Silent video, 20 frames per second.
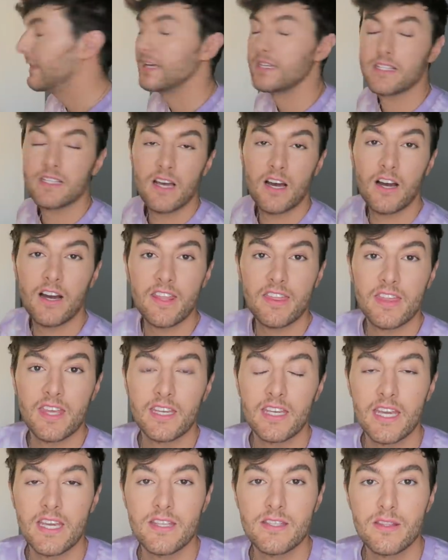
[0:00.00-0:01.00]
This, I
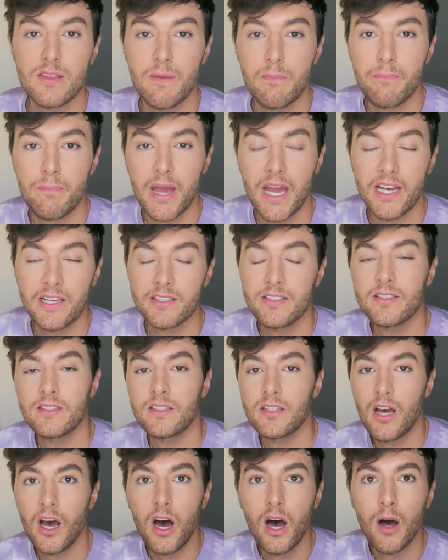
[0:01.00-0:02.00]
think, is the
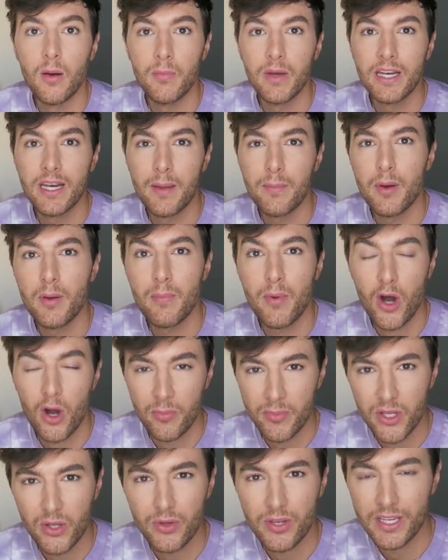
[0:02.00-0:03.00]
best lip
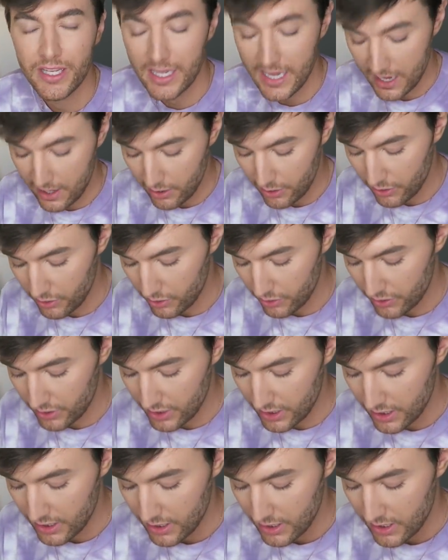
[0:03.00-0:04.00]
balm you can get
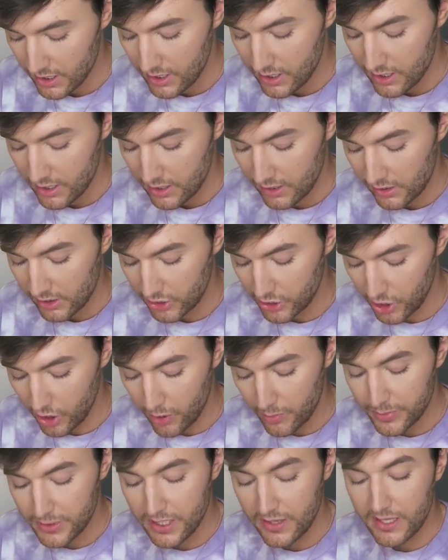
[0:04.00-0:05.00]
on the
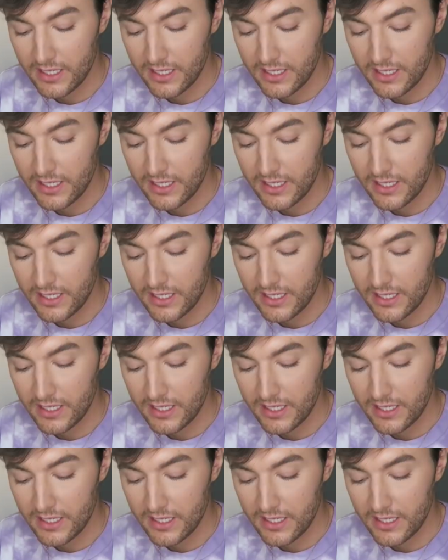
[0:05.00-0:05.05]
shops.